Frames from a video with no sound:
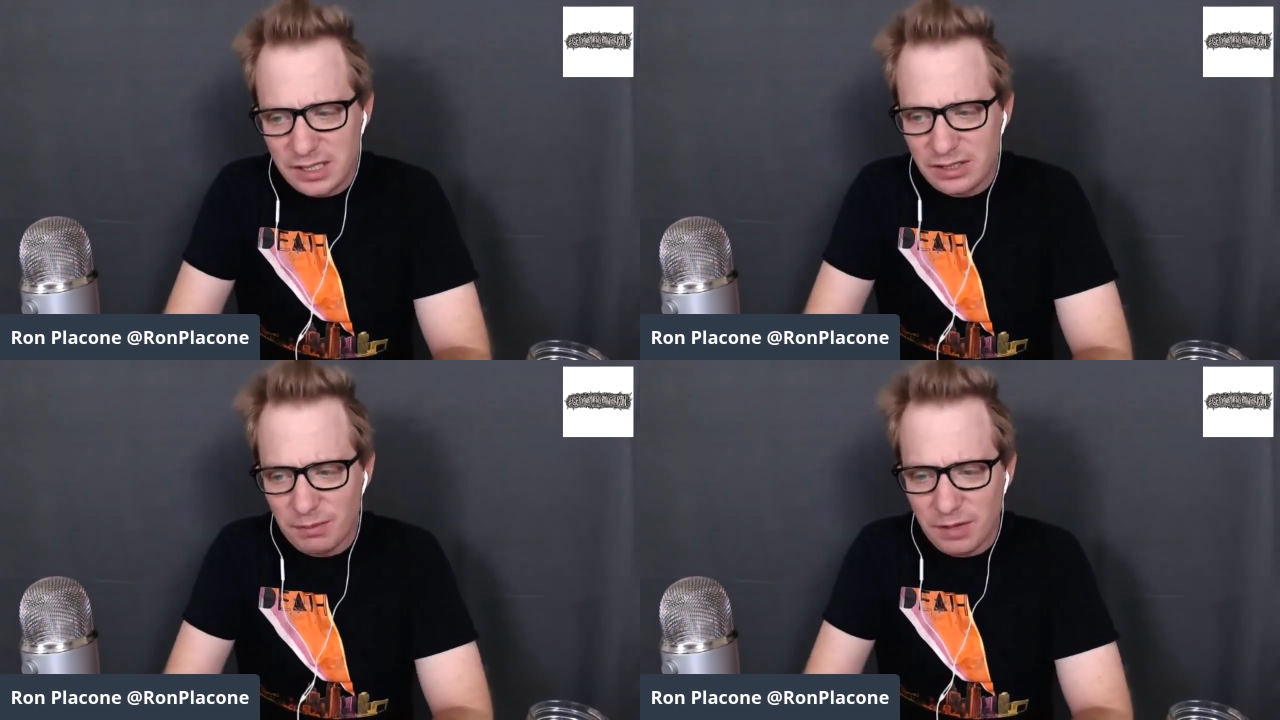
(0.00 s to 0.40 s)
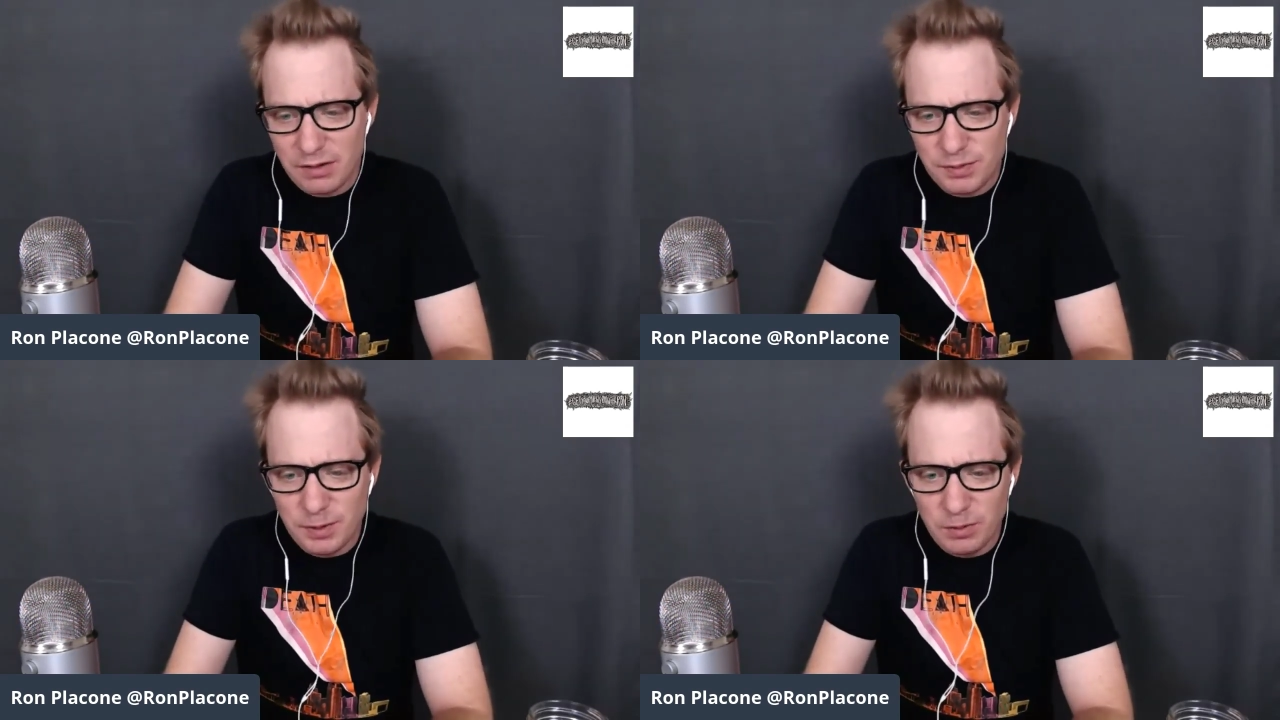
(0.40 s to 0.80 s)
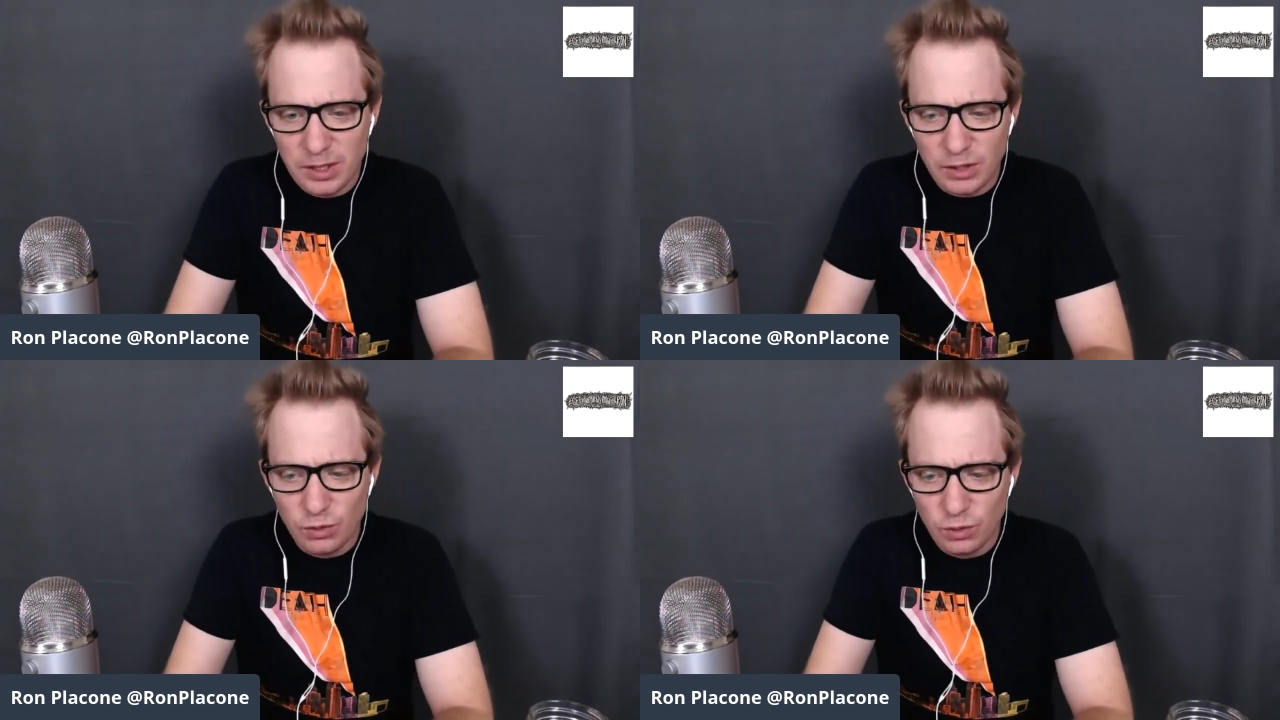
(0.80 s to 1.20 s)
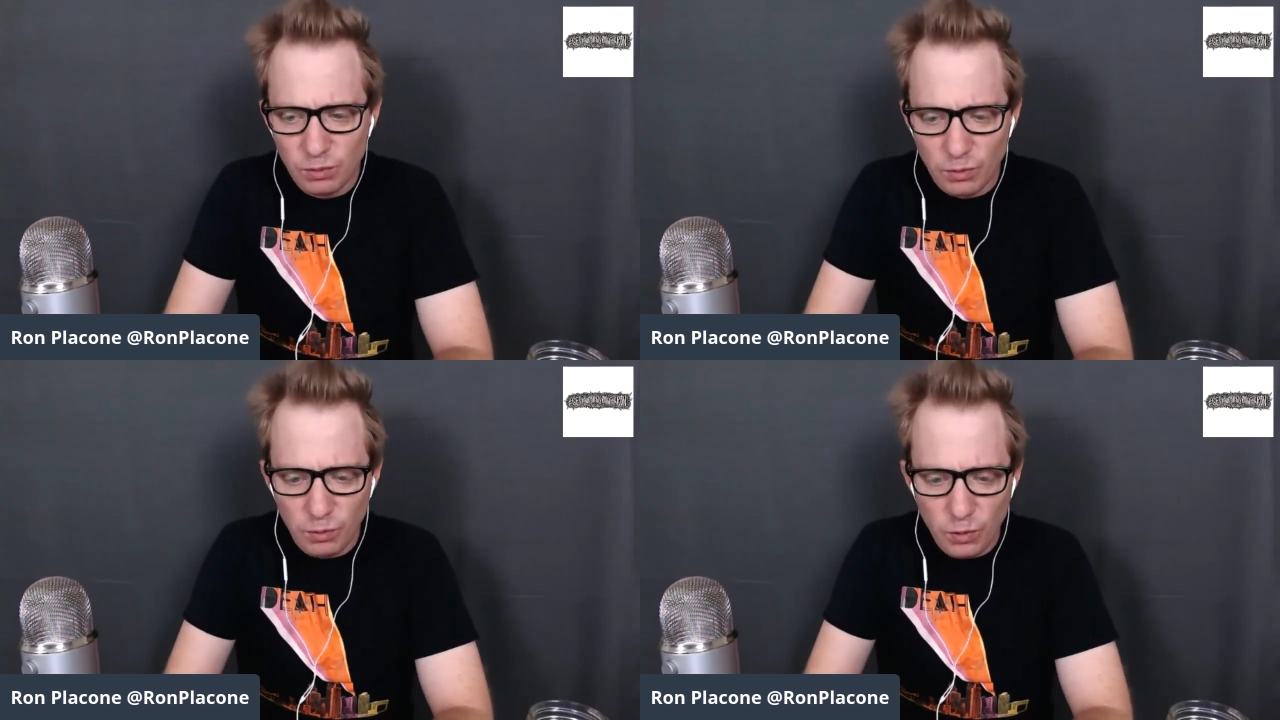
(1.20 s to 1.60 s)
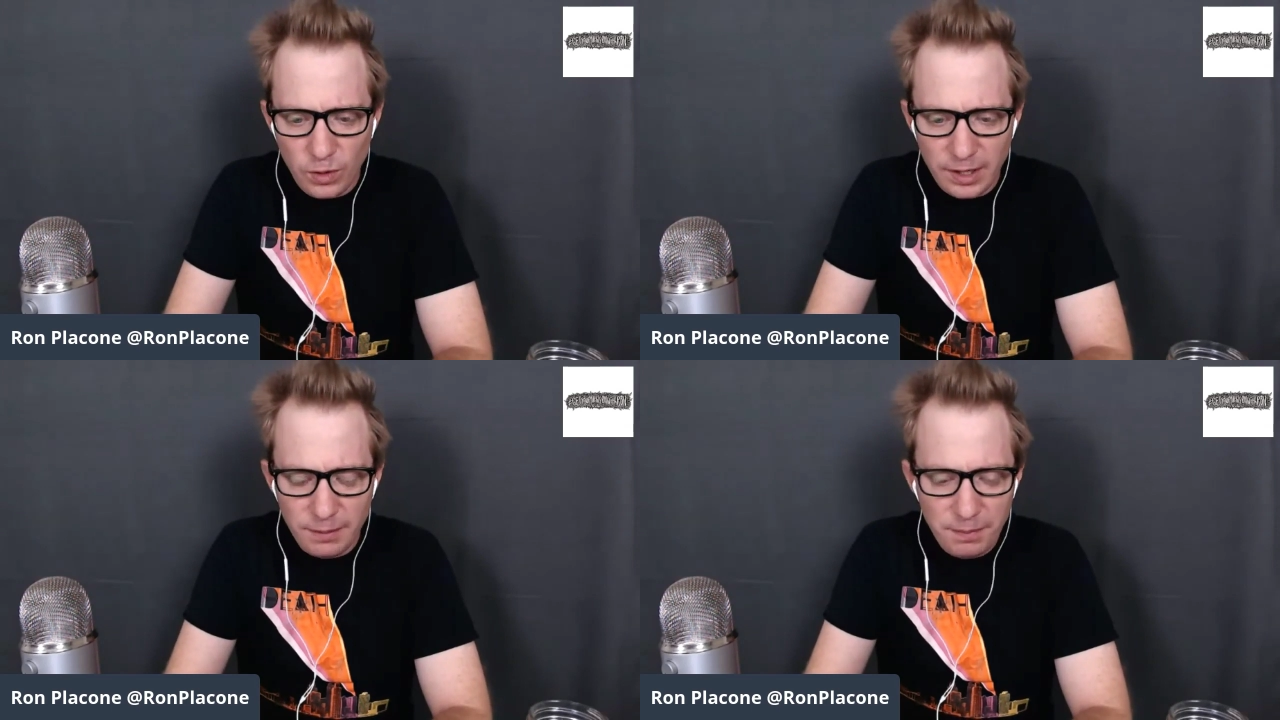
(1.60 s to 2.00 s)
can sometimes be really cool and
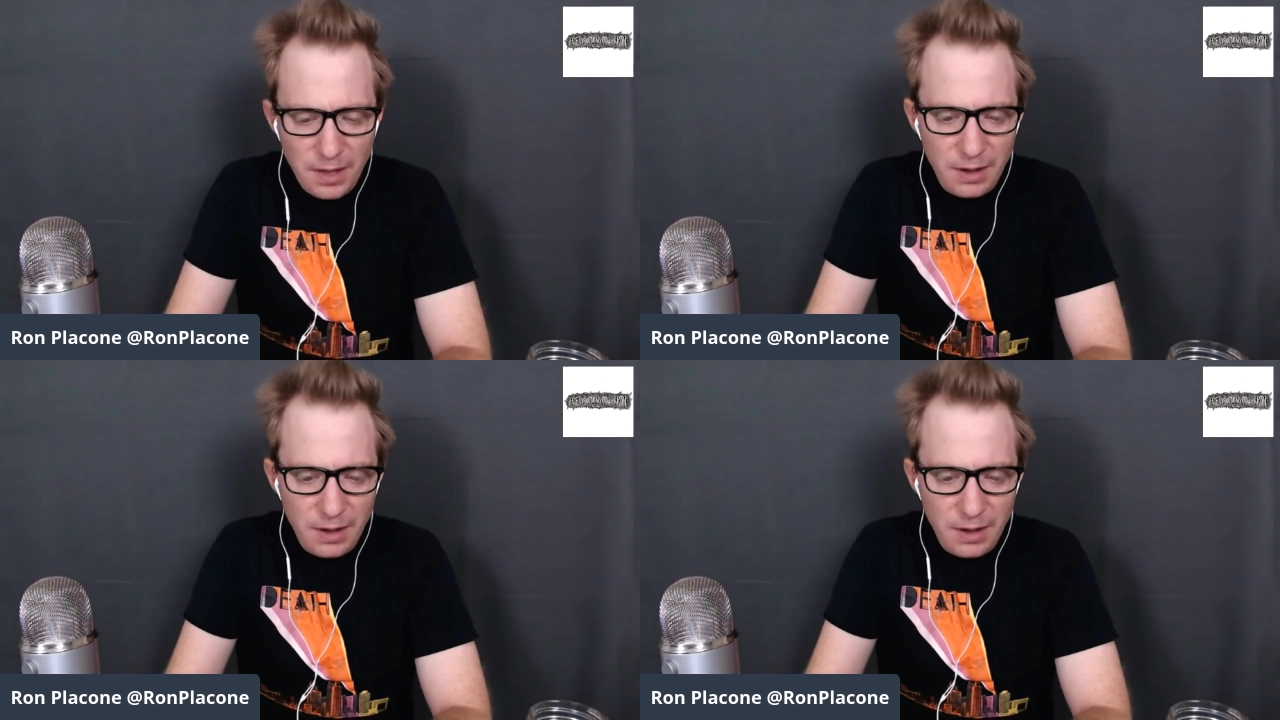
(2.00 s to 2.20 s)
rewarding,